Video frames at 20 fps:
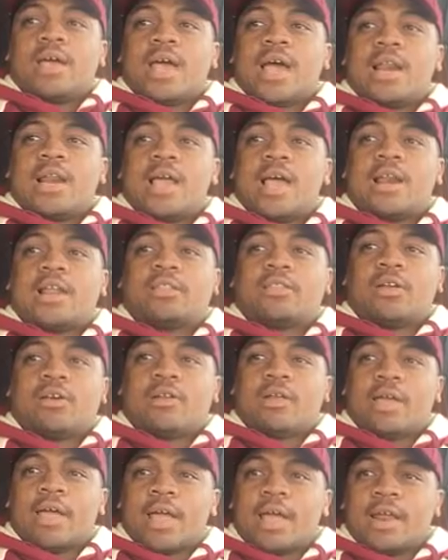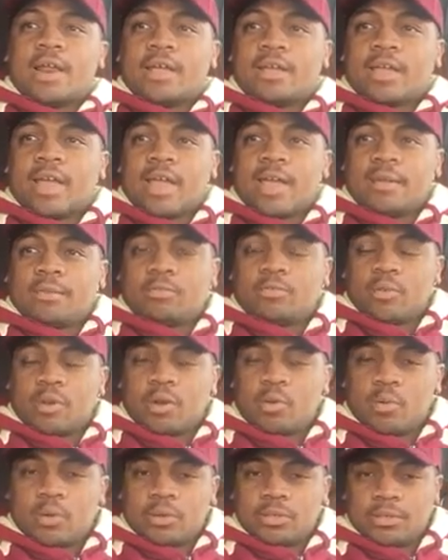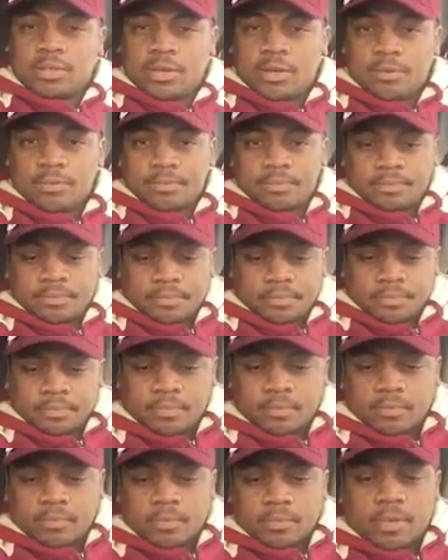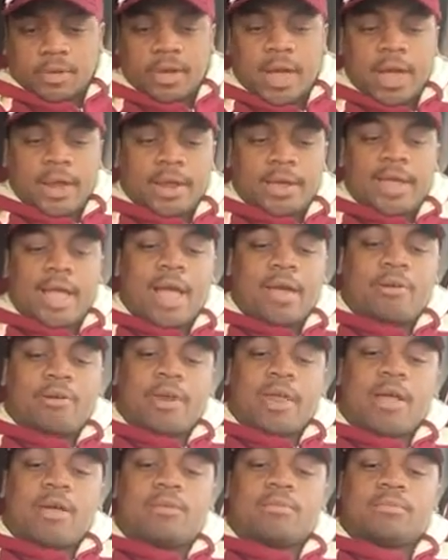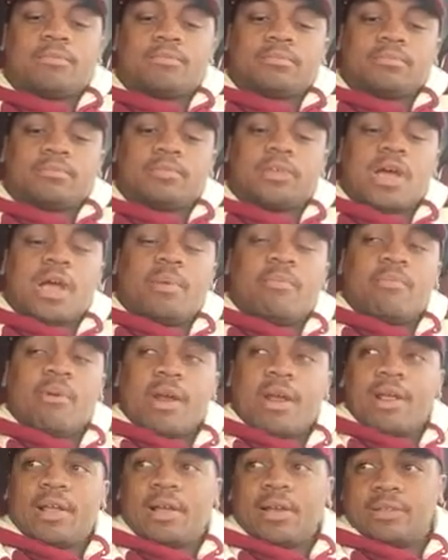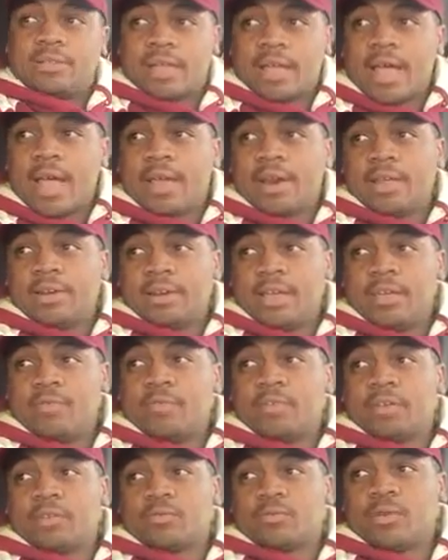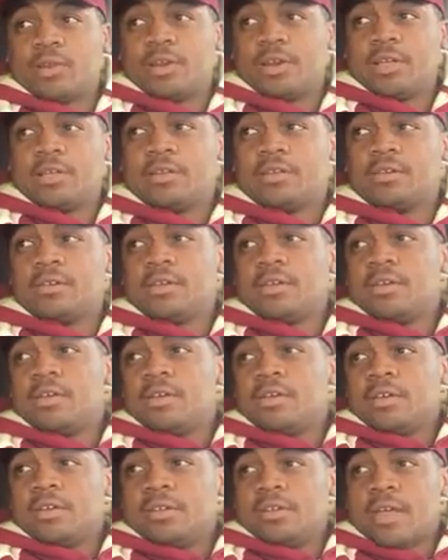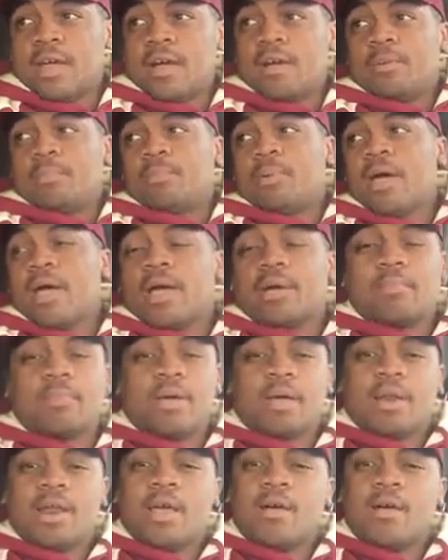Atlanta thought they had that game 21-zip. Kind of counted out Tom Brady because they had that defense really down packed, man.